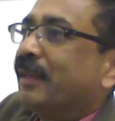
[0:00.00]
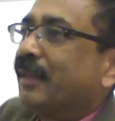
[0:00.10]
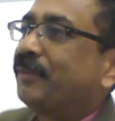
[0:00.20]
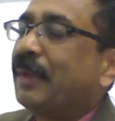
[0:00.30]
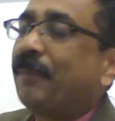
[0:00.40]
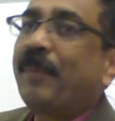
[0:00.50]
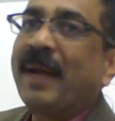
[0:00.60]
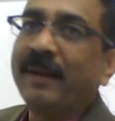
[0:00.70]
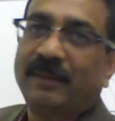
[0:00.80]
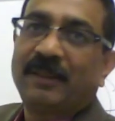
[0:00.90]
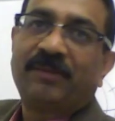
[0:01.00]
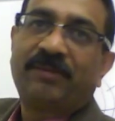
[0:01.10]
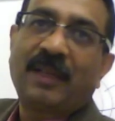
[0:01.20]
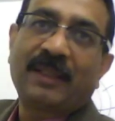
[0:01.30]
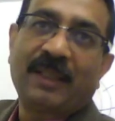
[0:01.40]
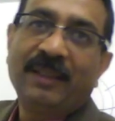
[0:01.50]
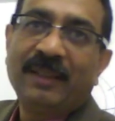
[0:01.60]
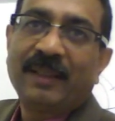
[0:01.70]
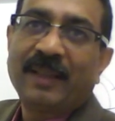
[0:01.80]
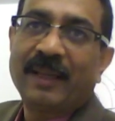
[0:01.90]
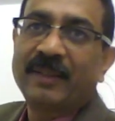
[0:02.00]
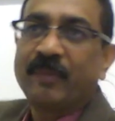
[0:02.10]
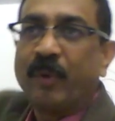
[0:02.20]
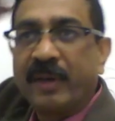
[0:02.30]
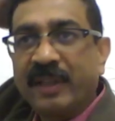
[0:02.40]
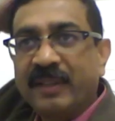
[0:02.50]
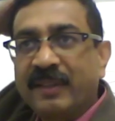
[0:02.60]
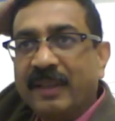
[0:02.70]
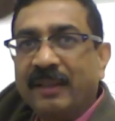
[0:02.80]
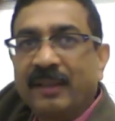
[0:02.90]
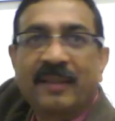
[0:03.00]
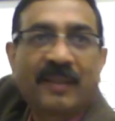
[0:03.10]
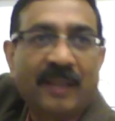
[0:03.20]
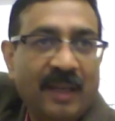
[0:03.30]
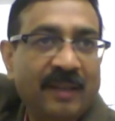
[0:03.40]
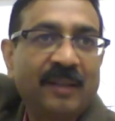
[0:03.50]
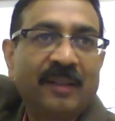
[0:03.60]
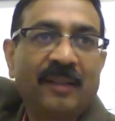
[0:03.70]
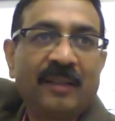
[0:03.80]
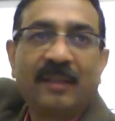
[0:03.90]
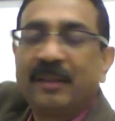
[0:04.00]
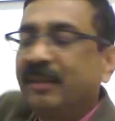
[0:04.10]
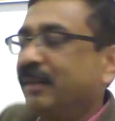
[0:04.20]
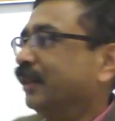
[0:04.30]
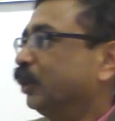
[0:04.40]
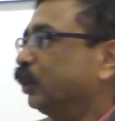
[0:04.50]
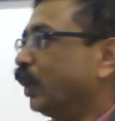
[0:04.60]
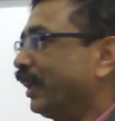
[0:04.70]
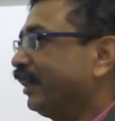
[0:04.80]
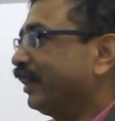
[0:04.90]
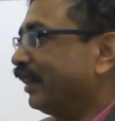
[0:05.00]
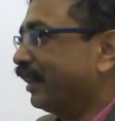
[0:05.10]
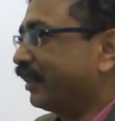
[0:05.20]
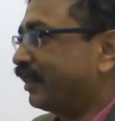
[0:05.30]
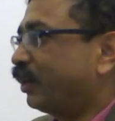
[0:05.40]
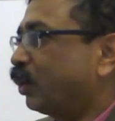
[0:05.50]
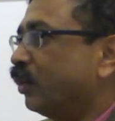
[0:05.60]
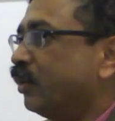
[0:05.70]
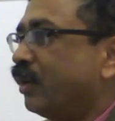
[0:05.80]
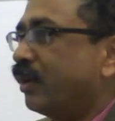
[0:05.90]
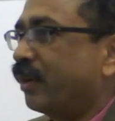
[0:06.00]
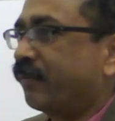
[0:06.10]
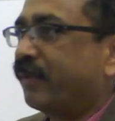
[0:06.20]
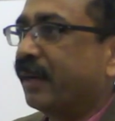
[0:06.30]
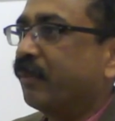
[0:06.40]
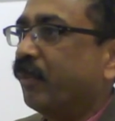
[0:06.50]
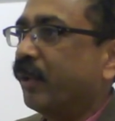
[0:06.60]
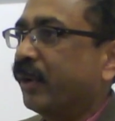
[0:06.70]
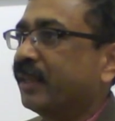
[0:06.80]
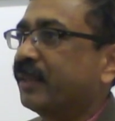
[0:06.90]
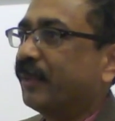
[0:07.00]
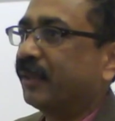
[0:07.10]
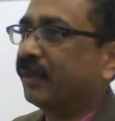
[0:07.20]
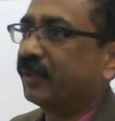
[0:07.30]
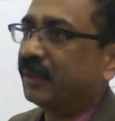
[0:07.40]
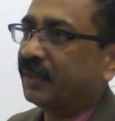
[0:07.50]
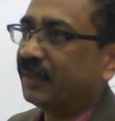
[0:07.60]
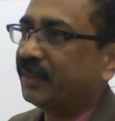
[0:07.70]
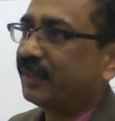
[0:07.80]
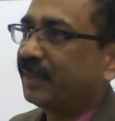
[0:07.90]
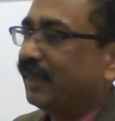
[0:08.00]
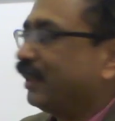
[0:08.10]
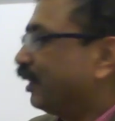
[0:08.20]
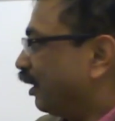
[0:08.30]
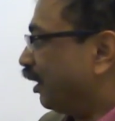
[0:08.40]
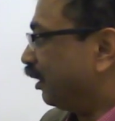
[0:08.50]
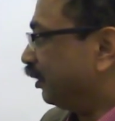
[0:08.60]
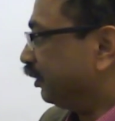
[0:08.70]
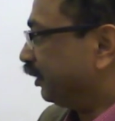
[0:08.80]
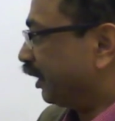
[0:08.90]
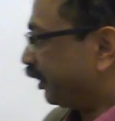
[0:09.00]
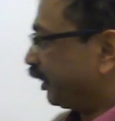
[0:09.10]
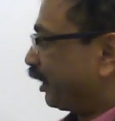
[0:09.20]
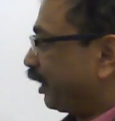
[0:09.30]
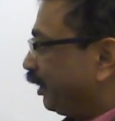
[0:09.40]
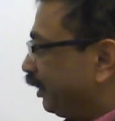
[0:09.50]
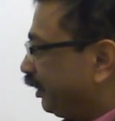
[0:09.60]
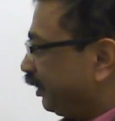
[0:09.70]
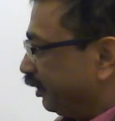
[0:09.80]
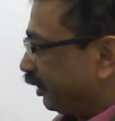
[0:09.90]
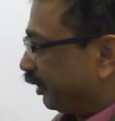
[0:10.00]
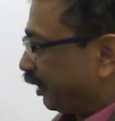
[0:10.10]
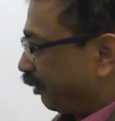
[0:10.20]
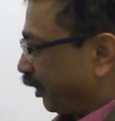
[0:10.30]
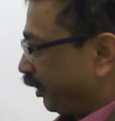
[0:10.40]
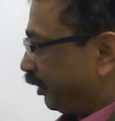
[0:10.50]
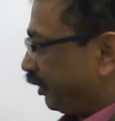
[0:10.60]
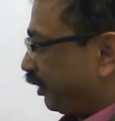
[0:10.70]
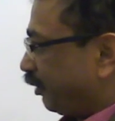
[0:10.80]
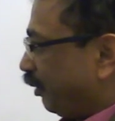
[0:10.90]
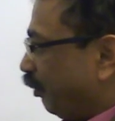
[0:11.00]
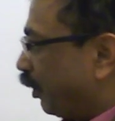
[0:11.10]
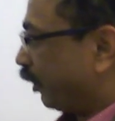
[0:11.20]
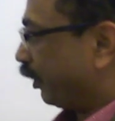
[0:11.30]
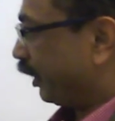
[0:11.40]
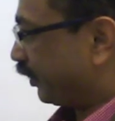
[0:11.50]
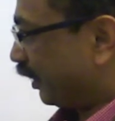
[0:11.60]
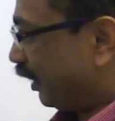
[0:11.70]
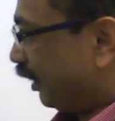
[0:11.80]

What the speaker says: if the parent, father, has baldness, then the son usually gets true or frank baldness, because this is genetically determined baldness.